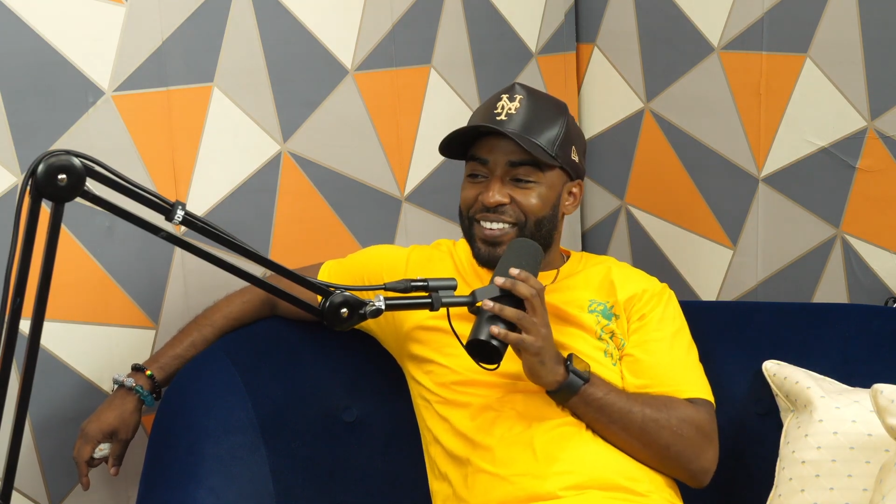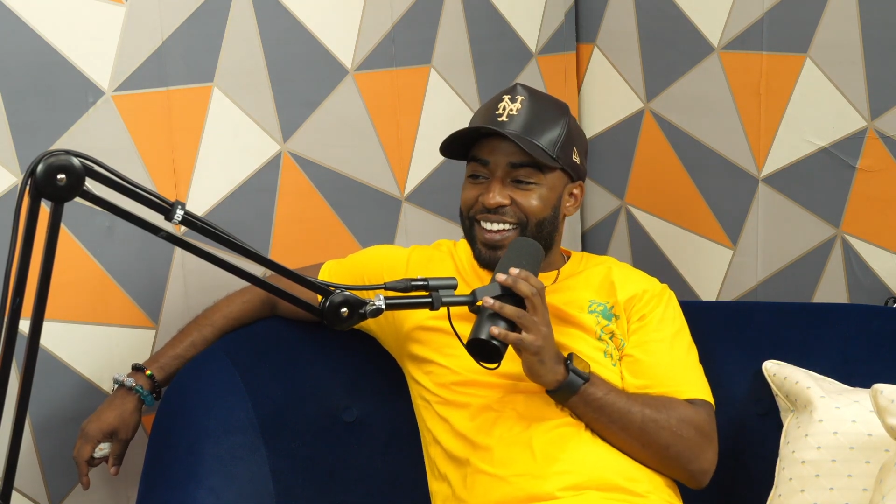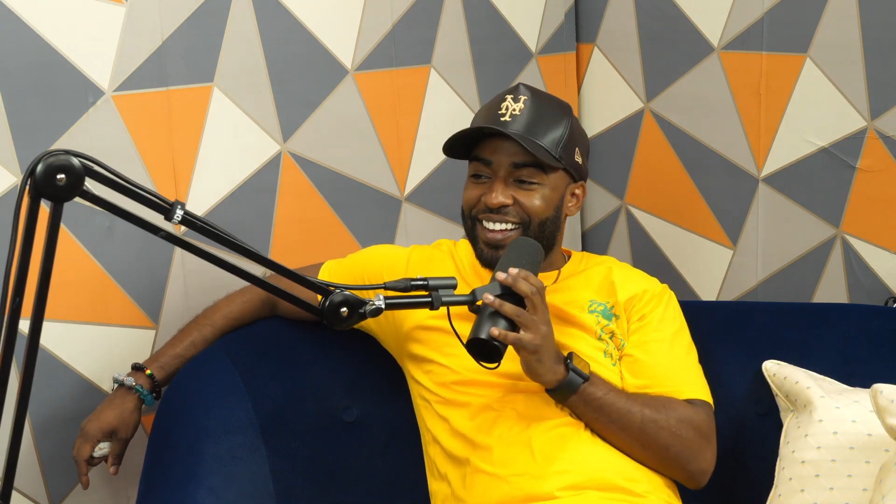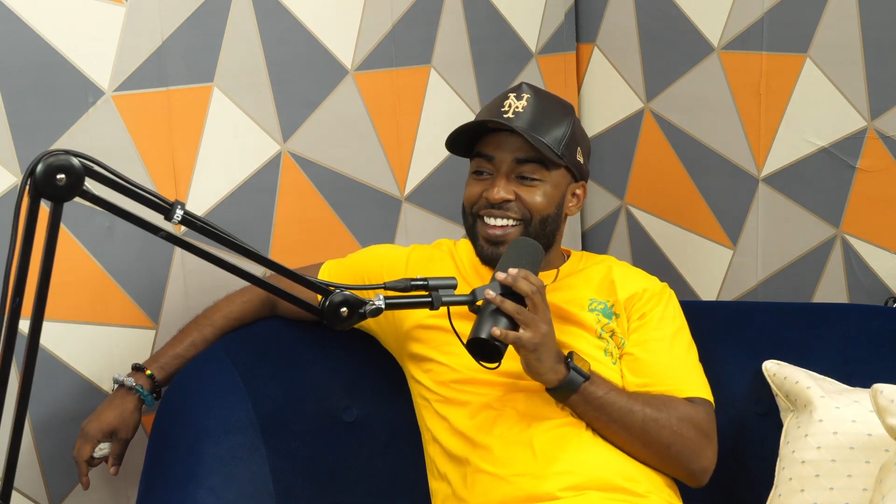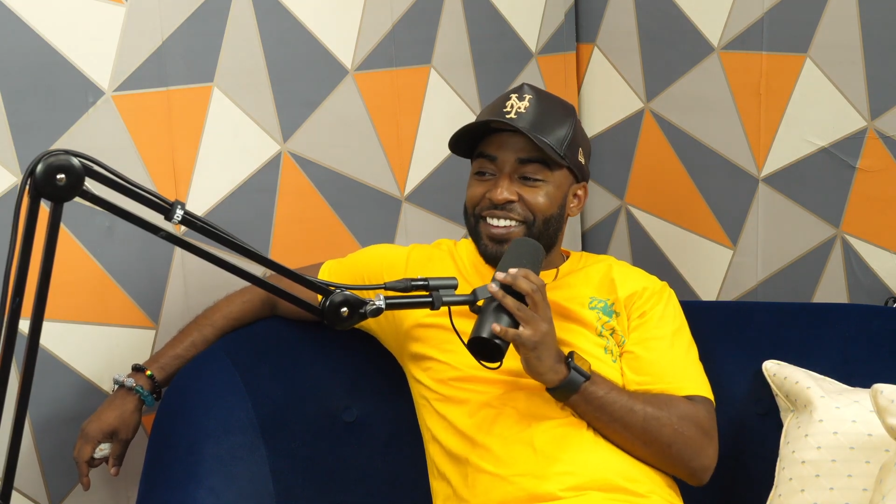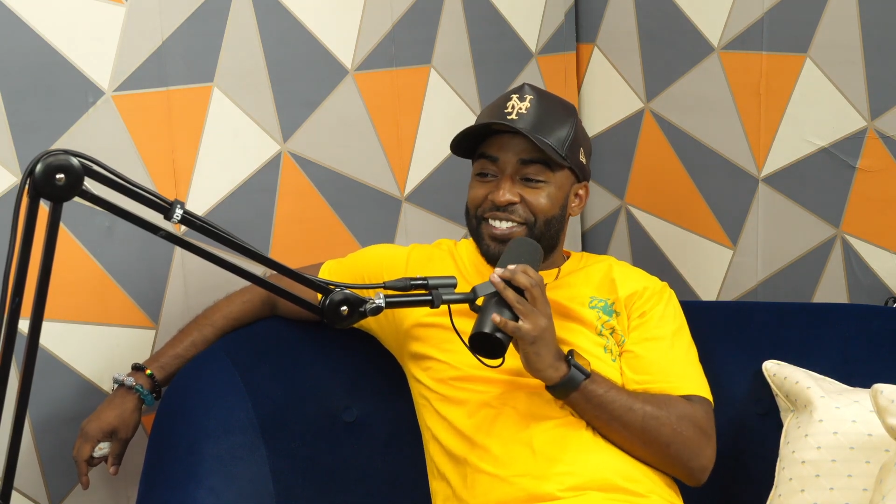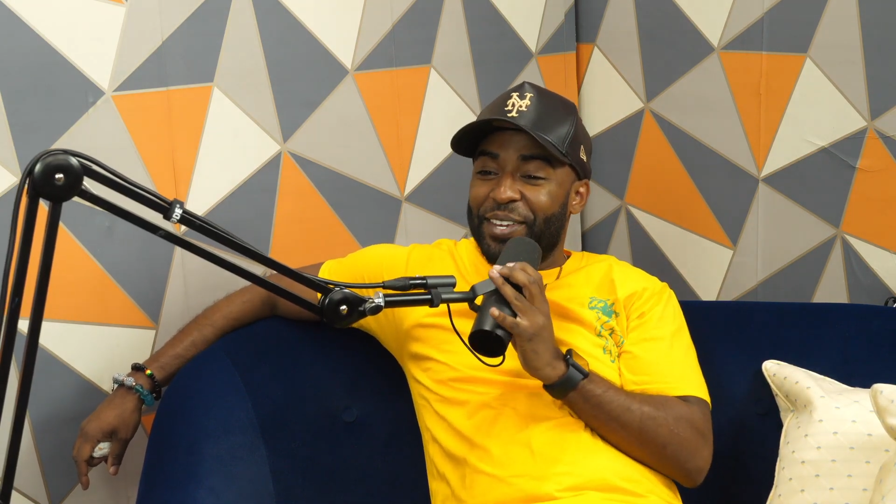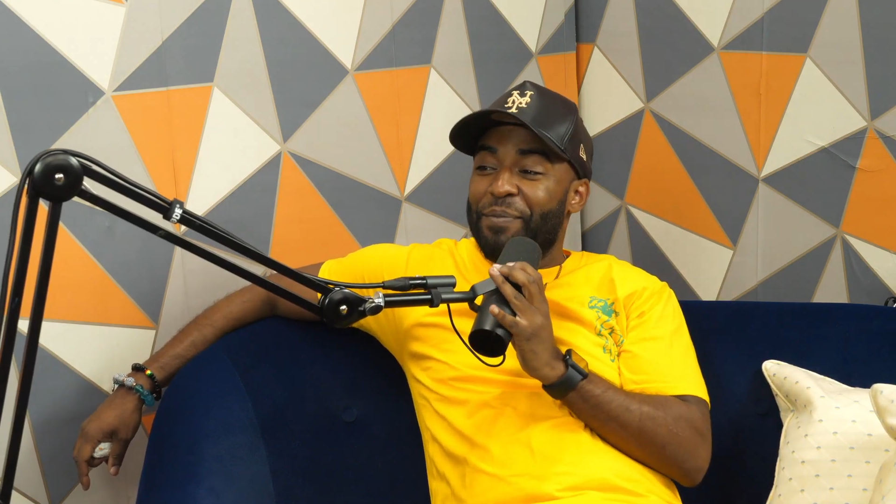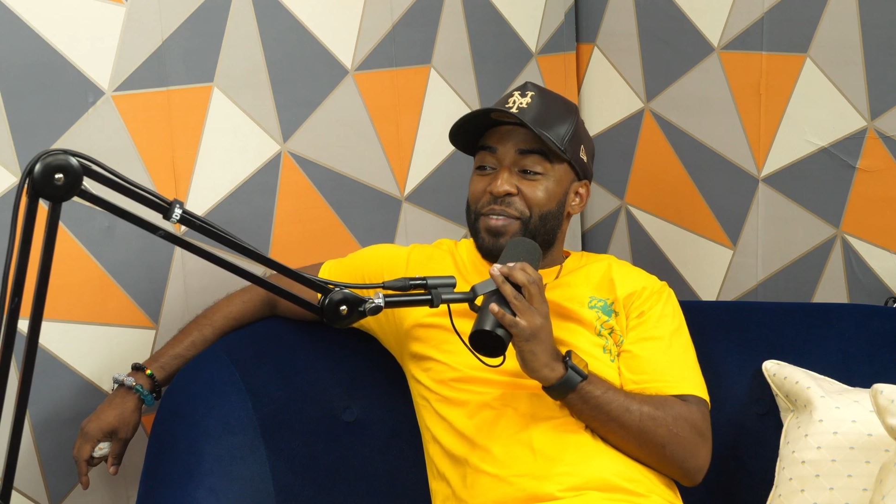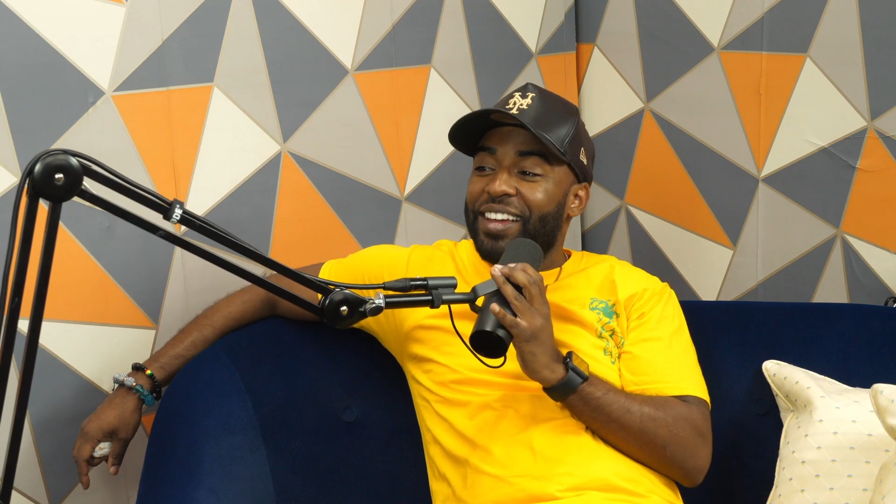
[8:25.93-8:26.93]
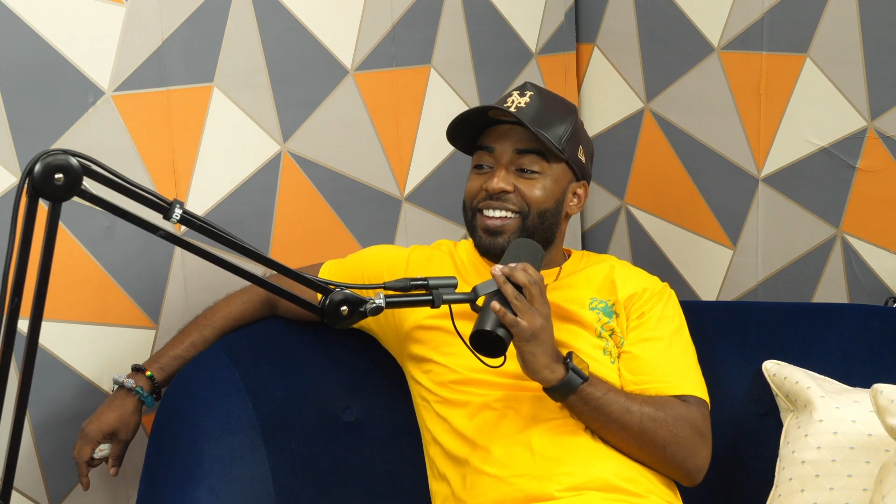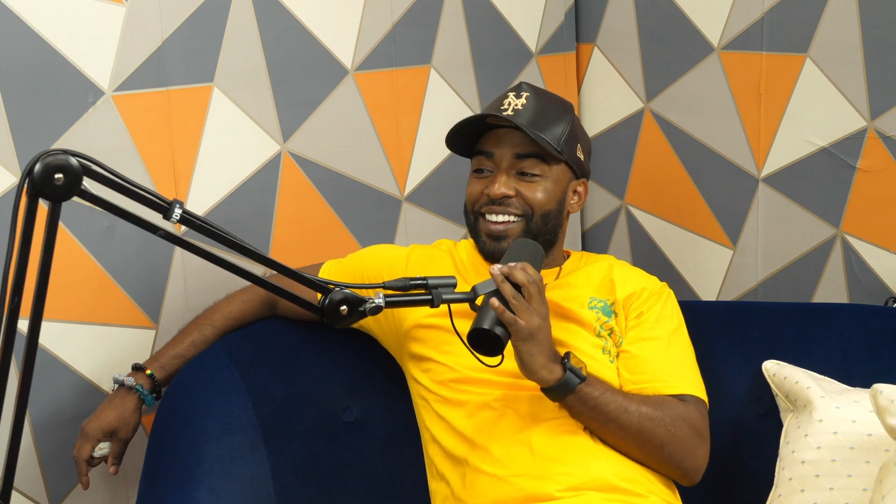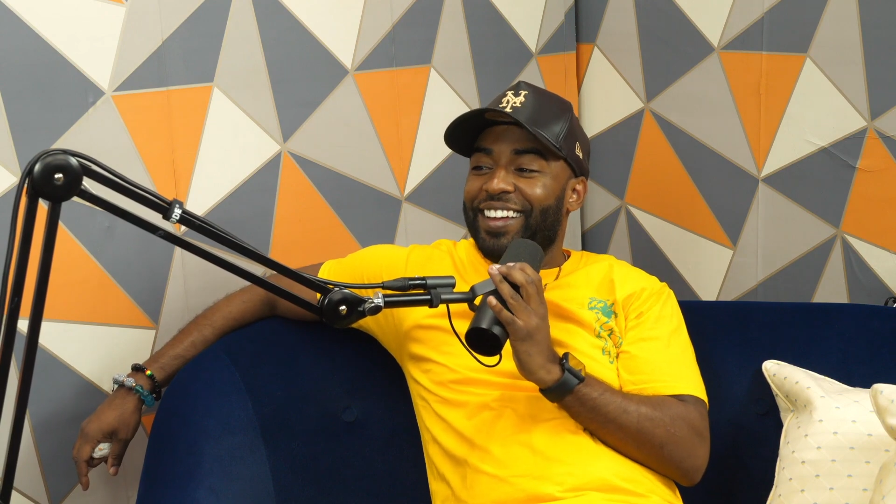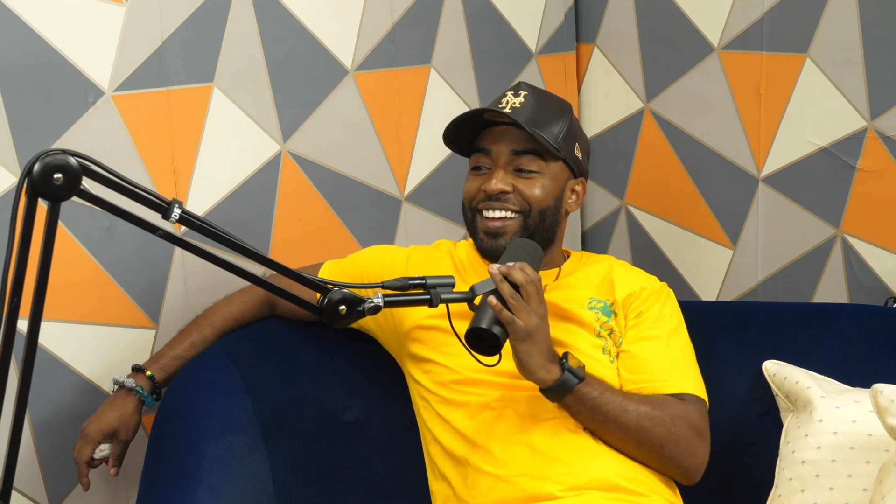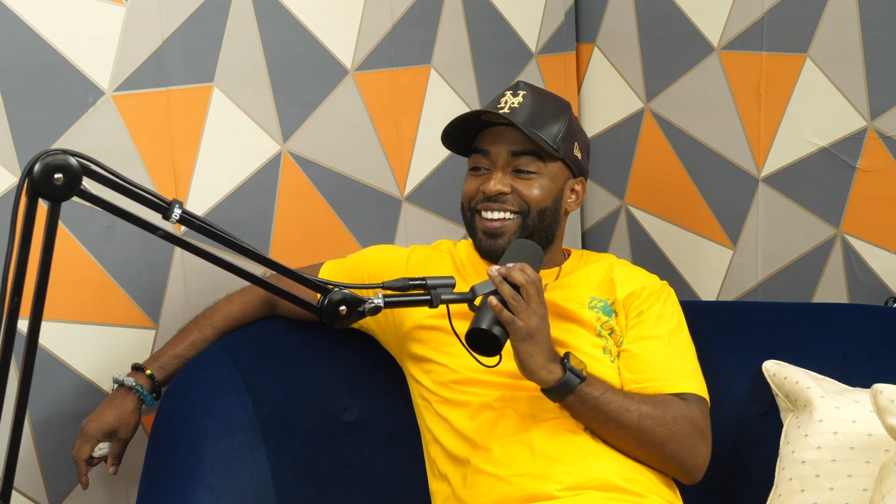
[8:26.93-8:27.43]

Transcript: Like Tim Dillon,